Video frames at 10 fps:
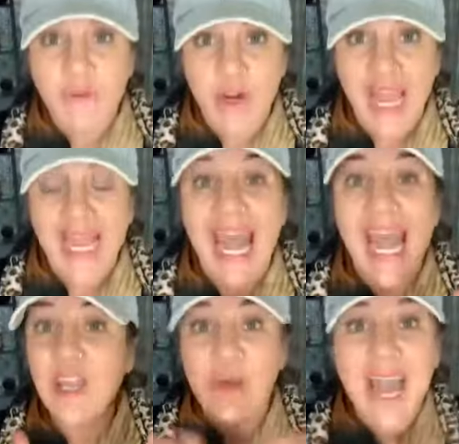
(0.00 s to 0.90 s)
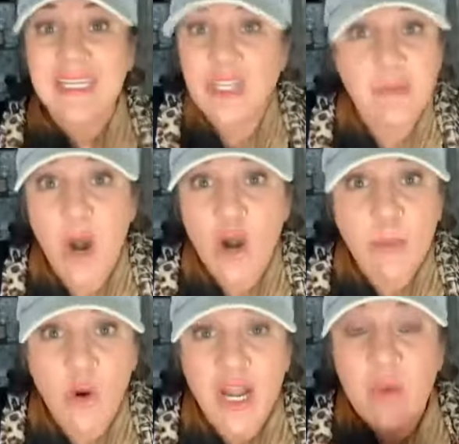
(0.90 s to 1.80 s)
again. And you guys, tomorrow
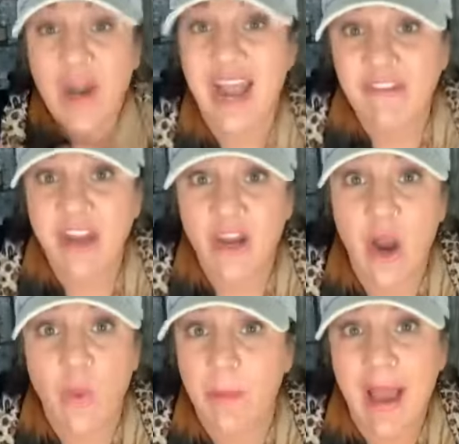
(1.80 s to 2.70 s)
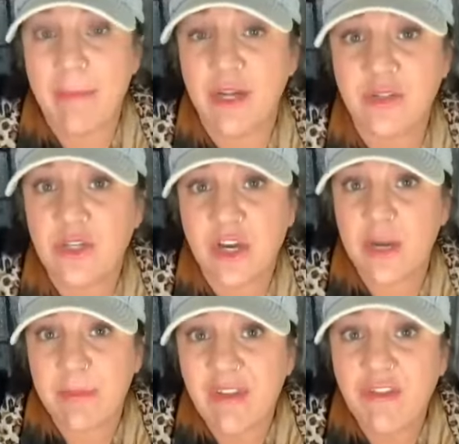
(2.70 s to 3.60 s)
morning when I figure out what my bundles are going to be
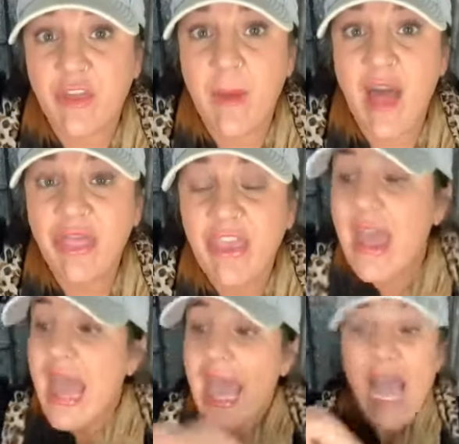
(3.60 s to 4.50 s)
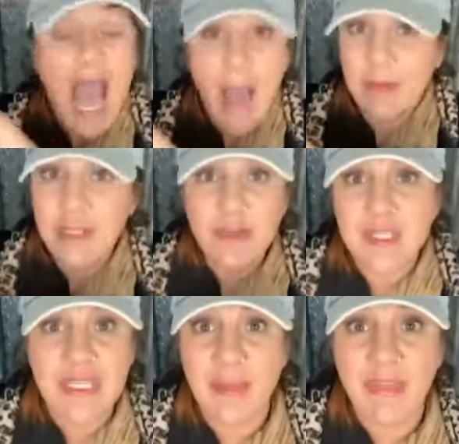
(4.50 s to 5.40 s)
for the month, I'm going to do the
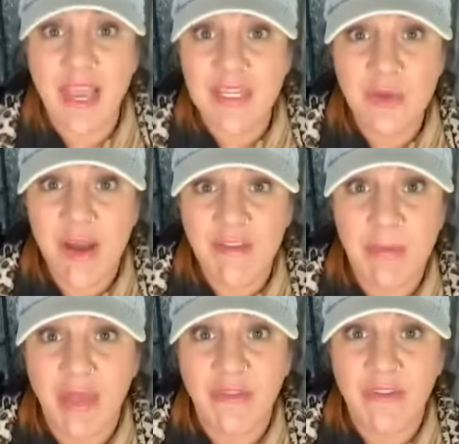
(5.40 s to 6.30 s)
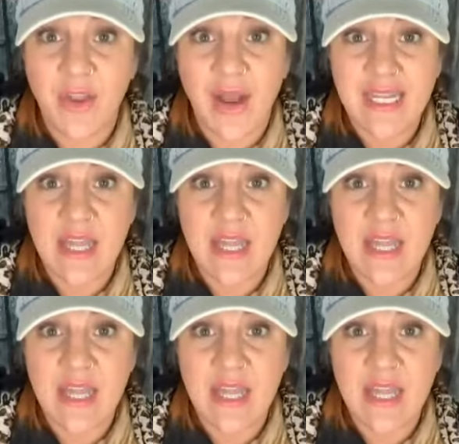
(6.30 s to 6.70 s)
same thing I do every month for you guys on the